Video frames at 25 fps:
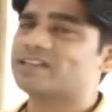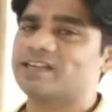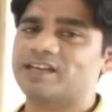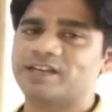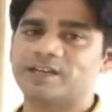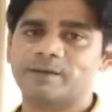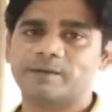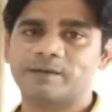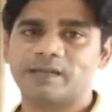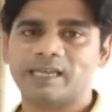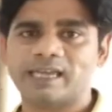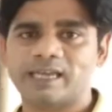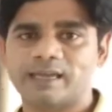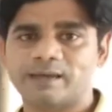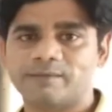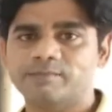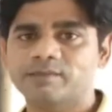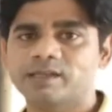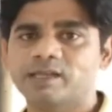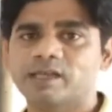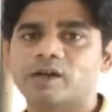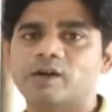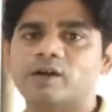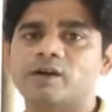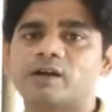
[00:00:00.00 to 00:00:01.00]
the letter
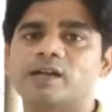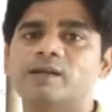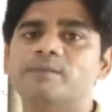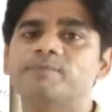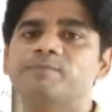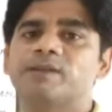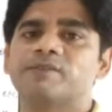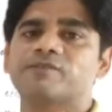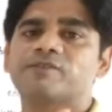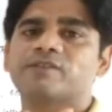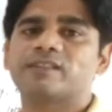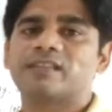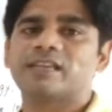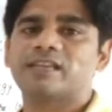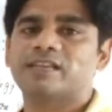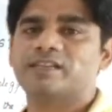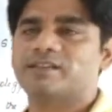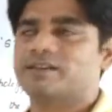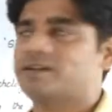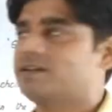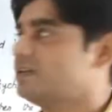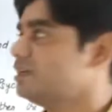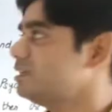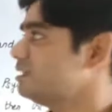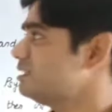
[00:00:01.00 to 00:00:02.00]
M and before the
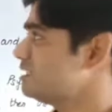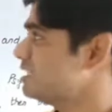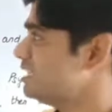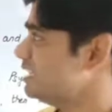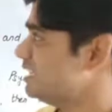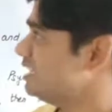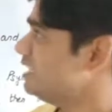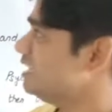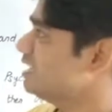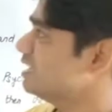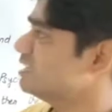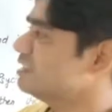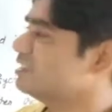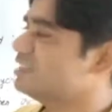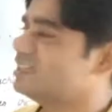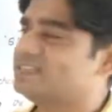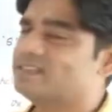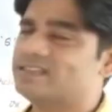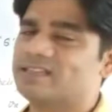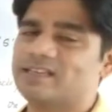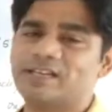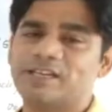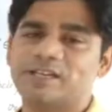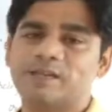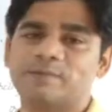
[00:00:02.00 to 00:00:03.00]
letter T, then
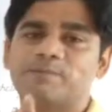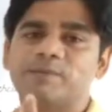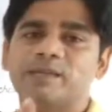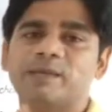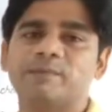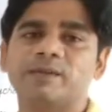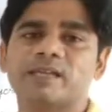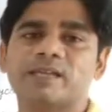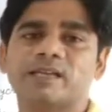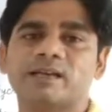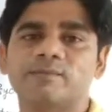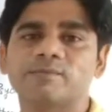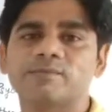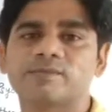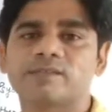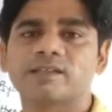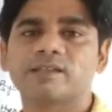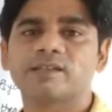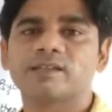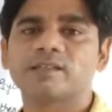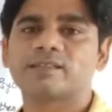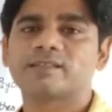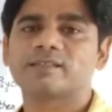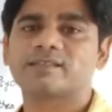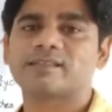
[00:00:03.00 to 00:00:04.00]
the letter B becomes
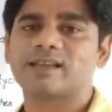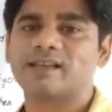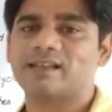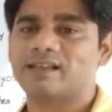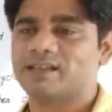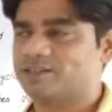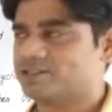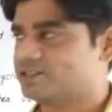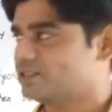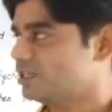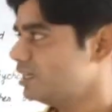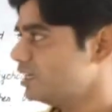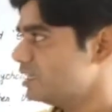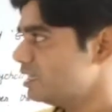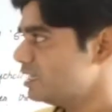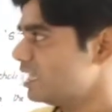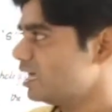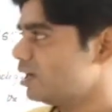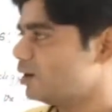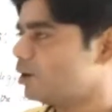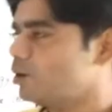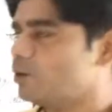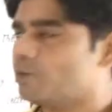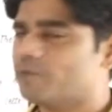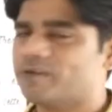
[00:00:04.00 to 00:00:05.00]
silent.
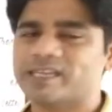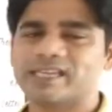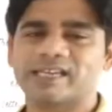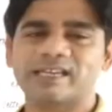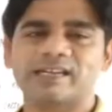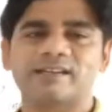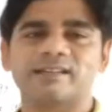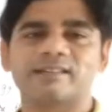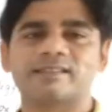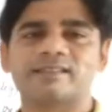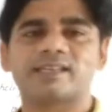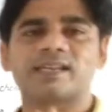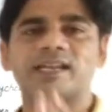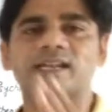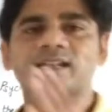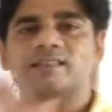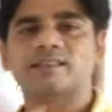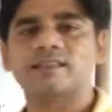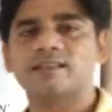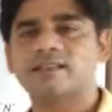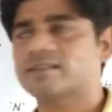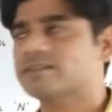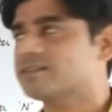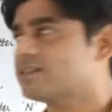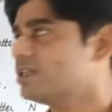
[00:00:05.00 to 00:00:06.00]
Now we can understand
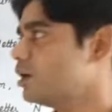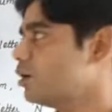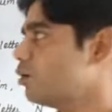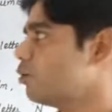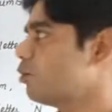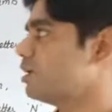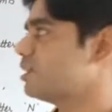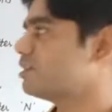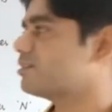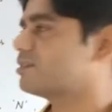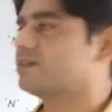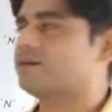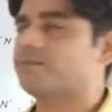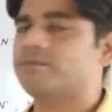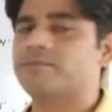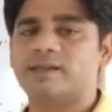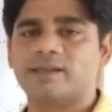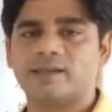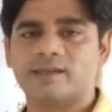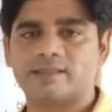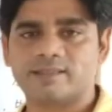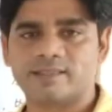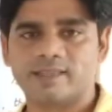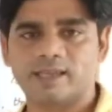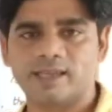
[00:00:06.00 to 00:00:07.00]
this with some
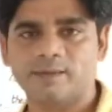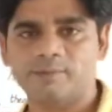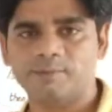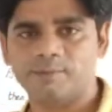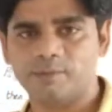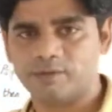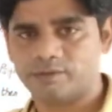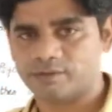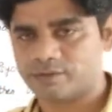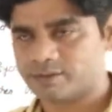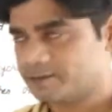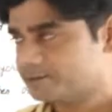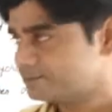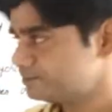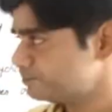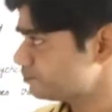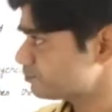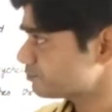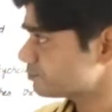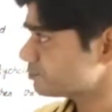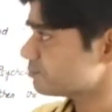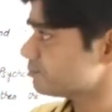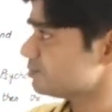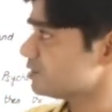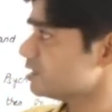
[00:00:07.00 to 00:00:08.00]
examples.
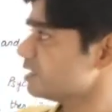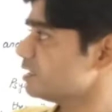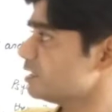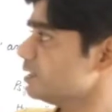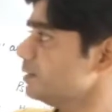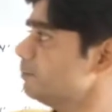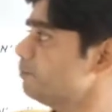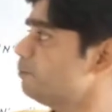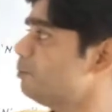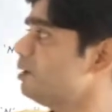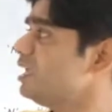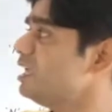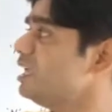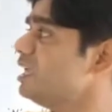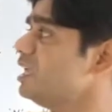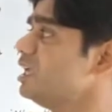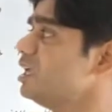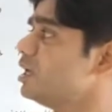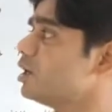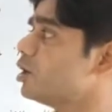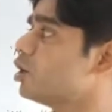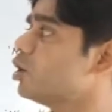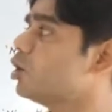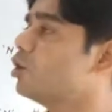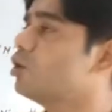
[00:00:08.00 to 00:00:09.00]

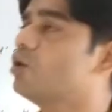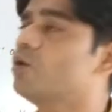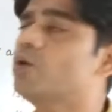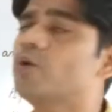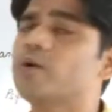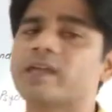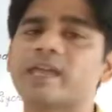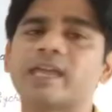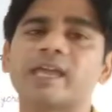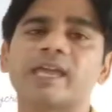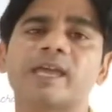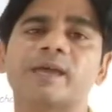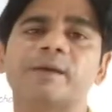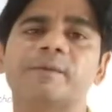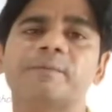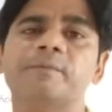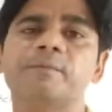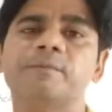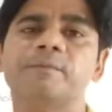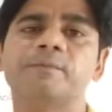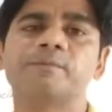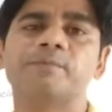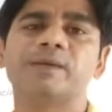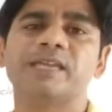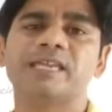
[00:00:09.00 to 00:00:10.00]

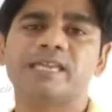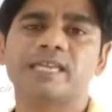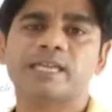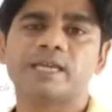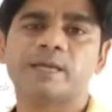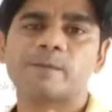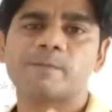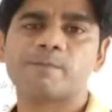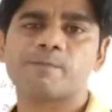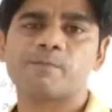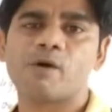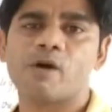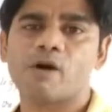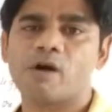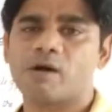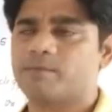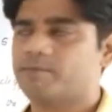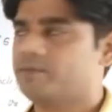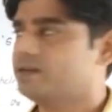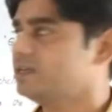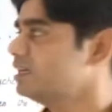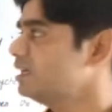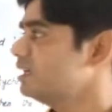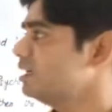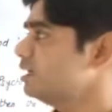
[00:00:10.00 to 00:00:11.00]
B-O-M-B,
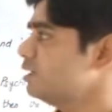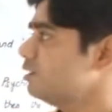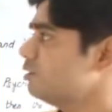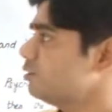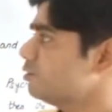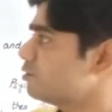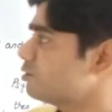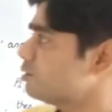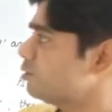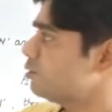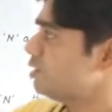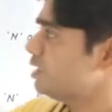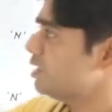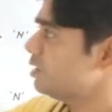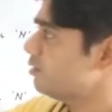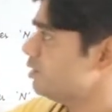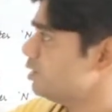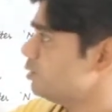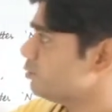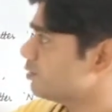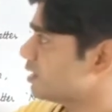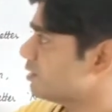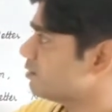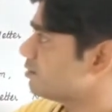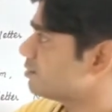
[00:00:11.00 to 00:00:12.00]
bomb. So here
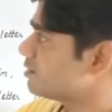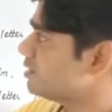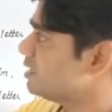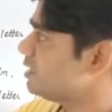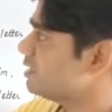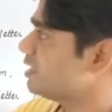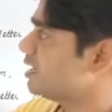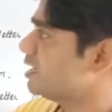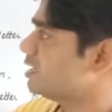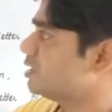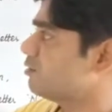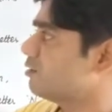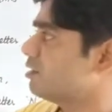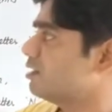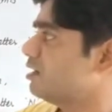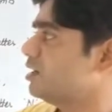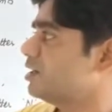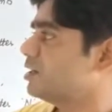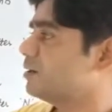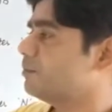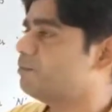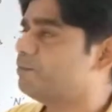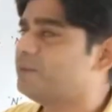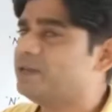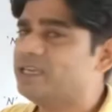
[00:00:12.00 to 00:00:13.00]
you can see that there is a
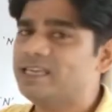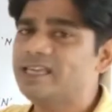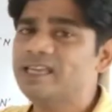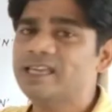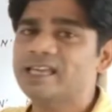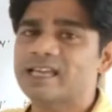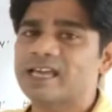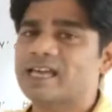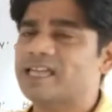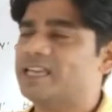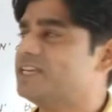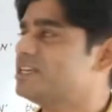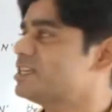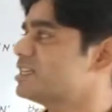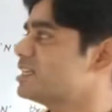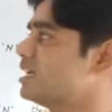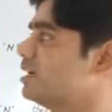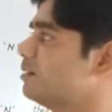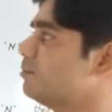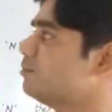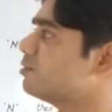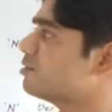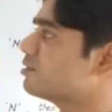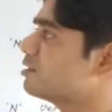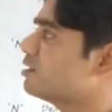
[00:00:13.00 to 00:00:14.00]
letter B and it
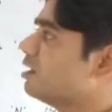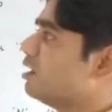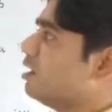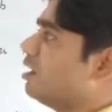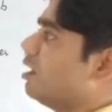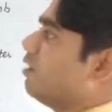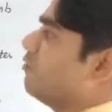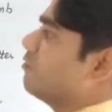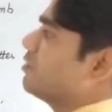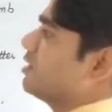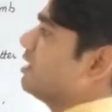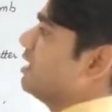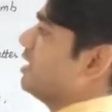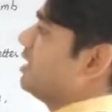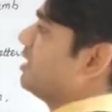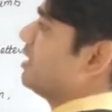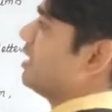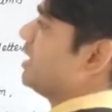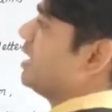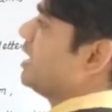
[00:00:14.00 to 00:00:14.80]
comes after the letter